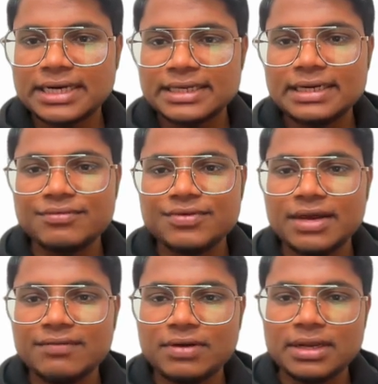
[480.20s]
that, we
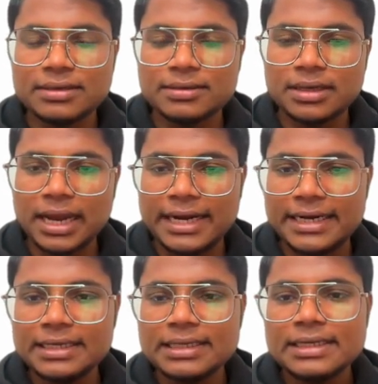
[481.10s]
have like
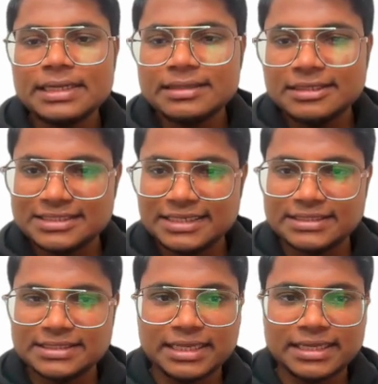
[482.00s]
added this
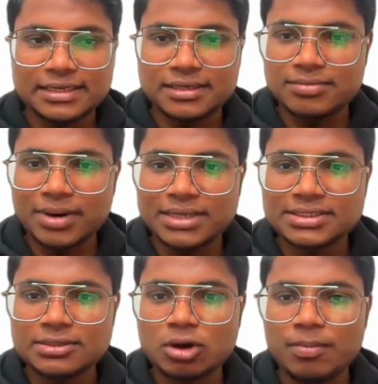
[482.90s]
CSS, like
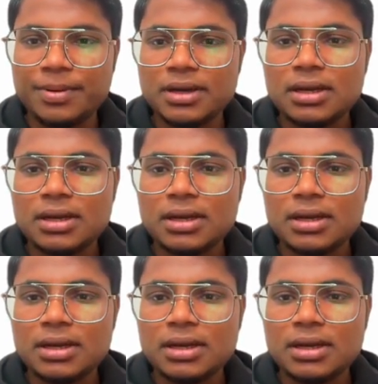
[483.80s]
margin top,